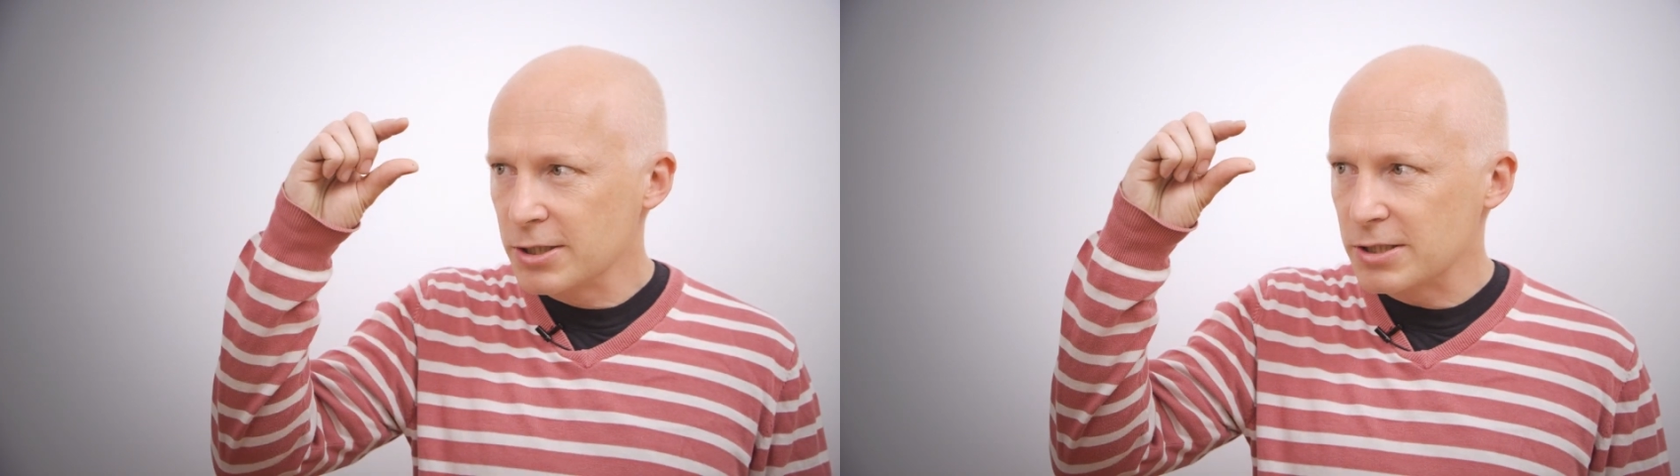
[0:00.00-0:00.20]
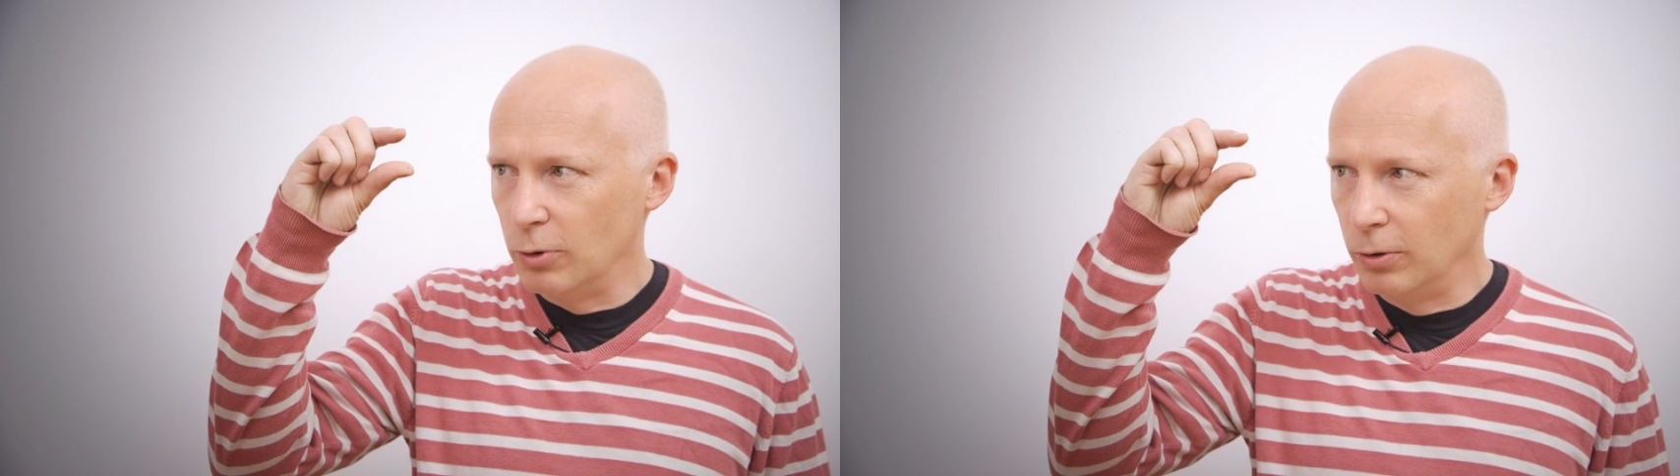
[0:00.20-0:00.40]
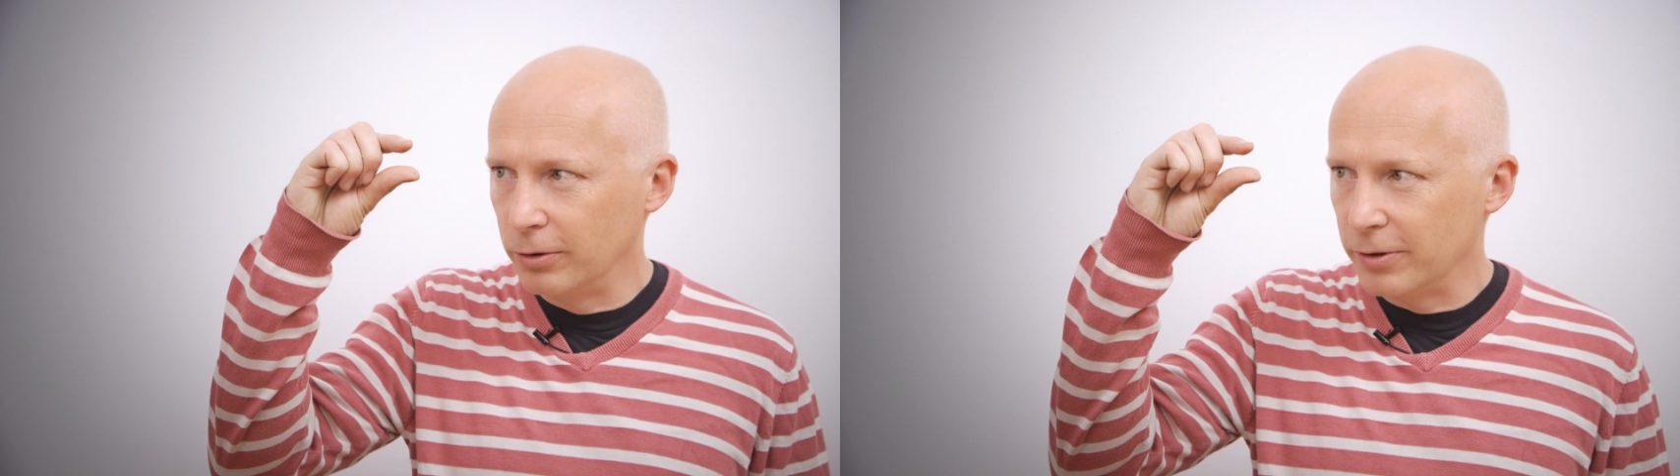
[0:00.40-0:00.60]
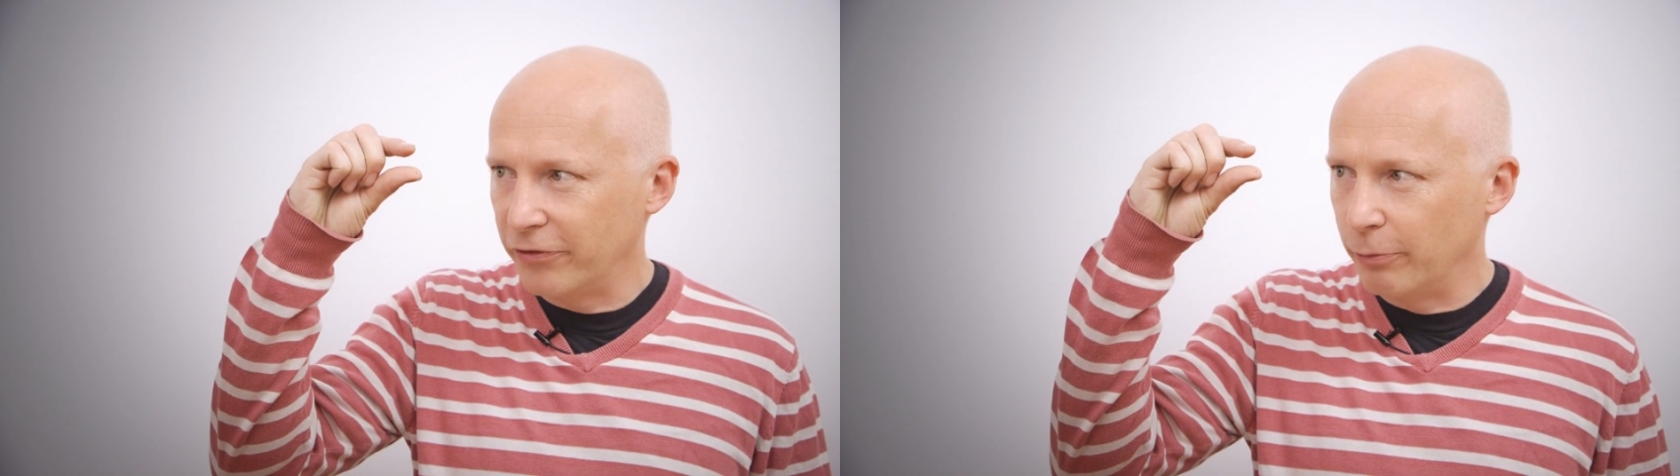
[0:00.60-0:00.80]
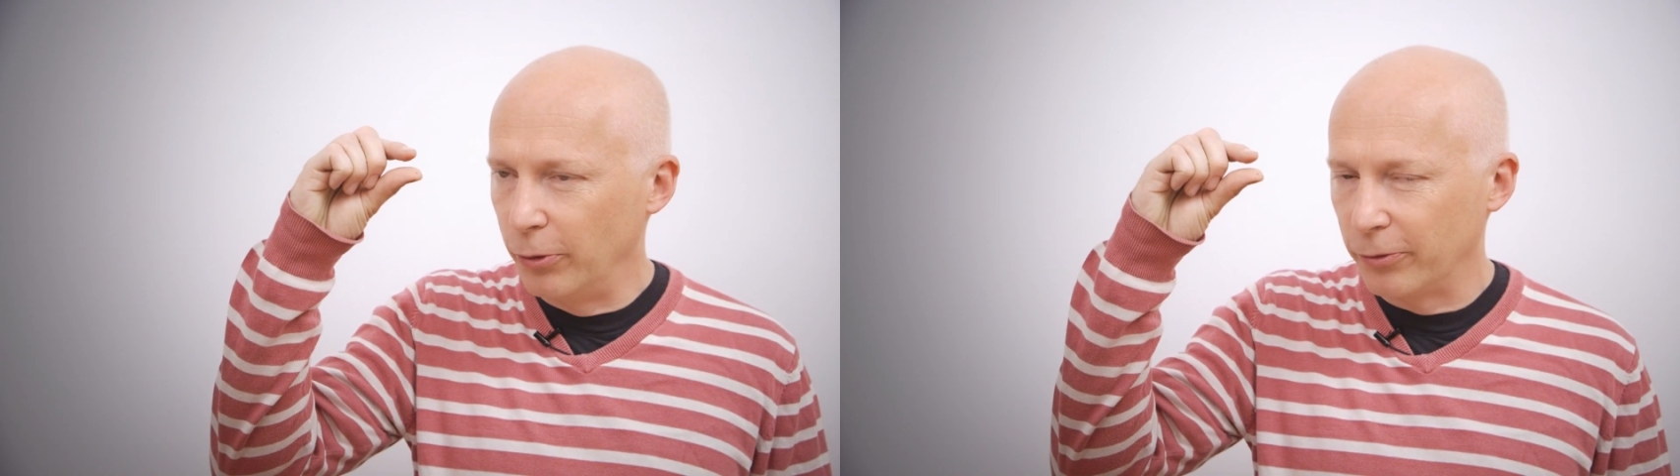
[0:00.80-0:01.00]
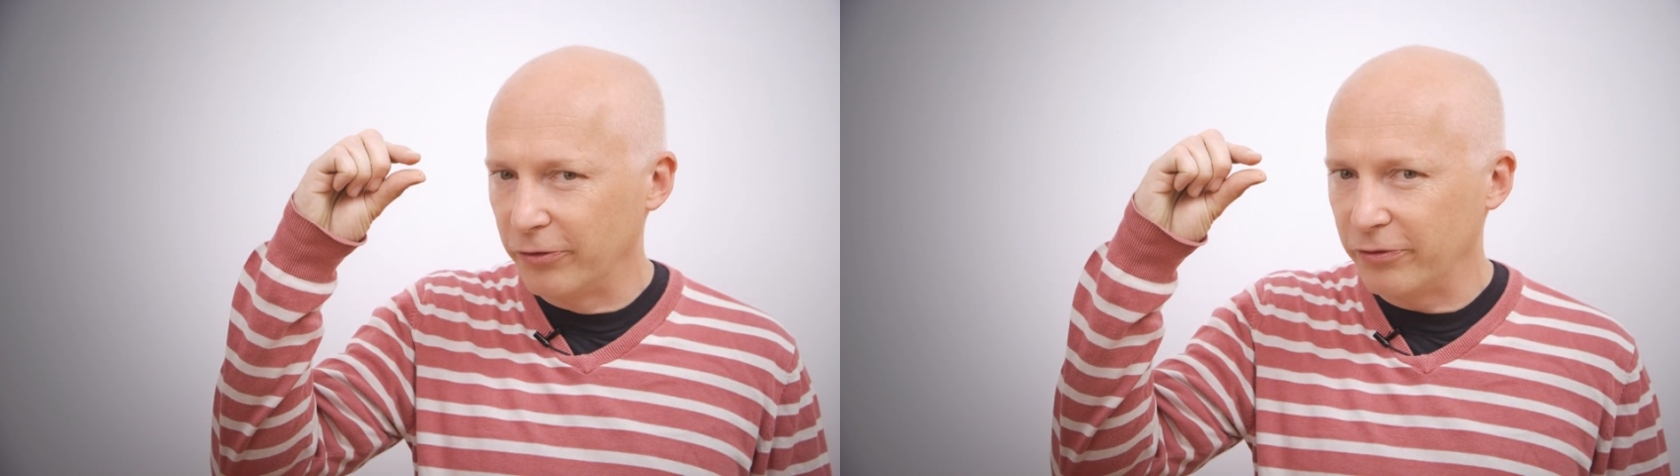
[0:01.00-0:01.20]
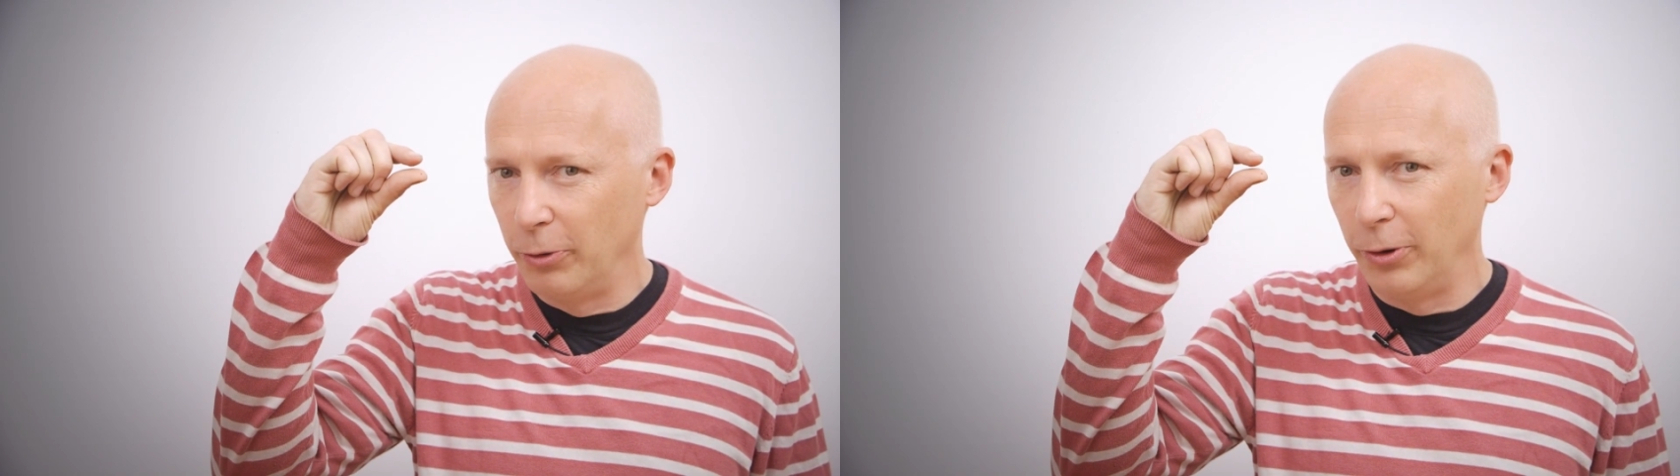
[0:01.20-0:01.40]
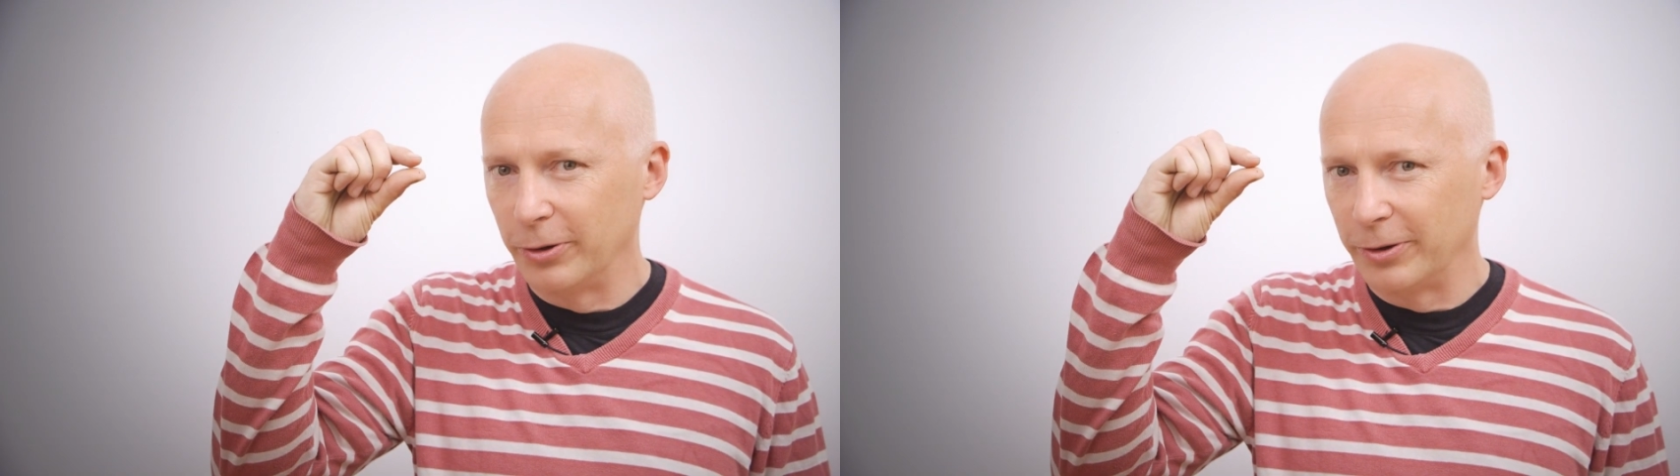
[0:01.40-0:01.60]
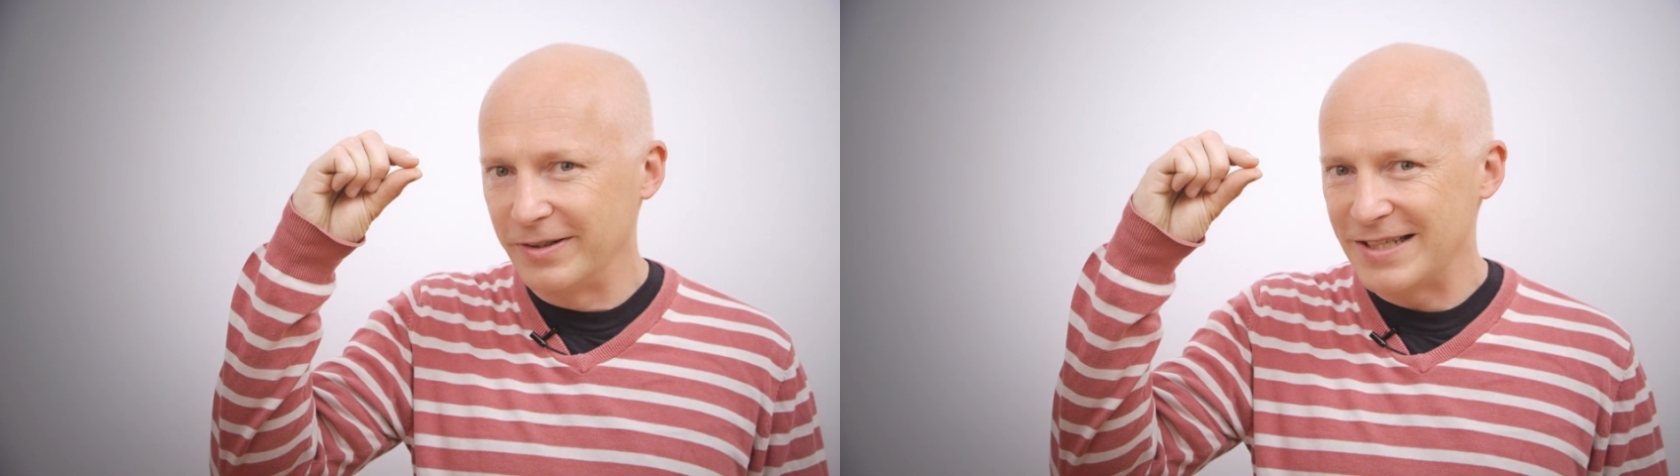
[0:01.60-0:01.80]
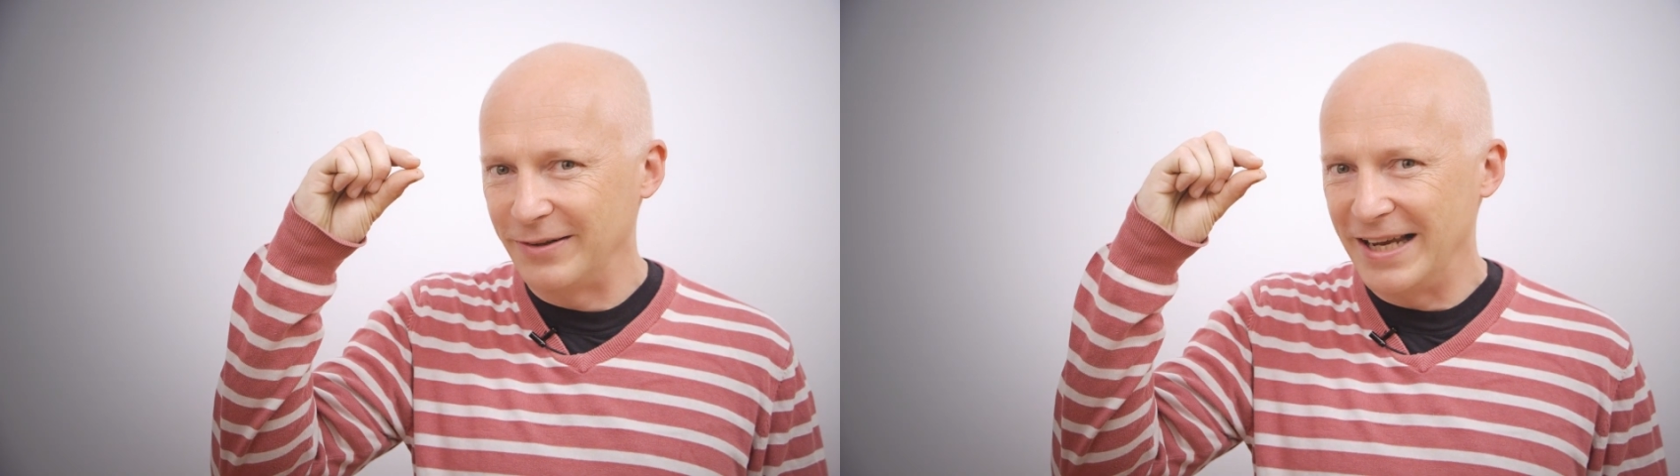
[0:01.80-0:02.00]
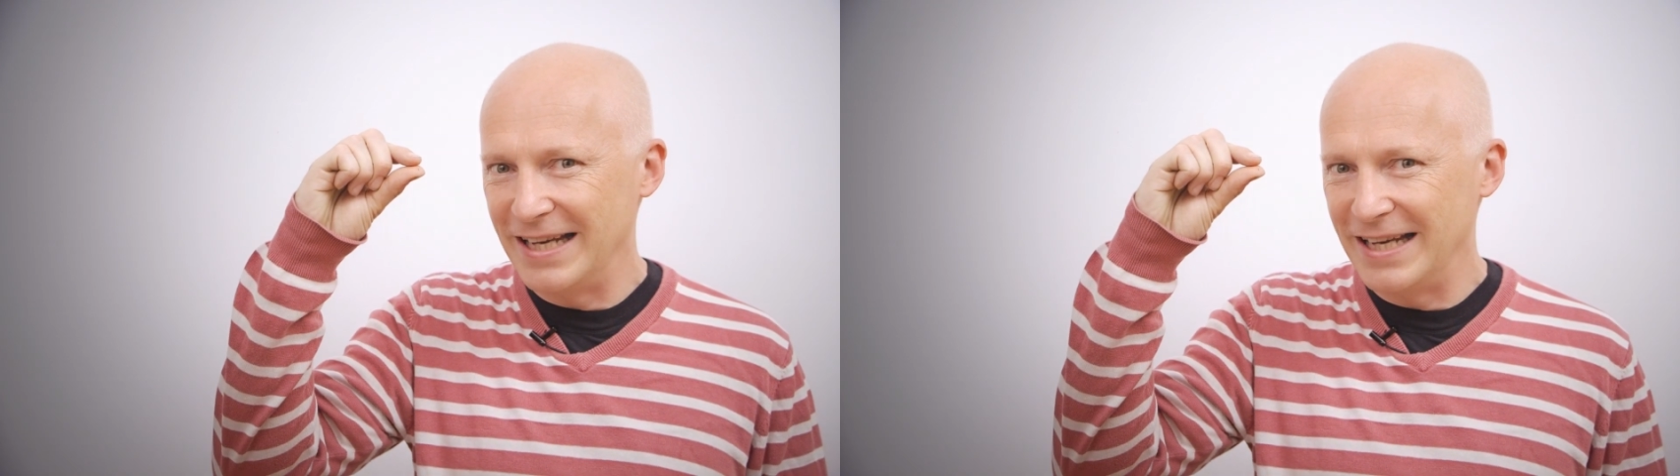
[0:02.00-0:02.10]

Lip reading: smaller and smaller and smaller until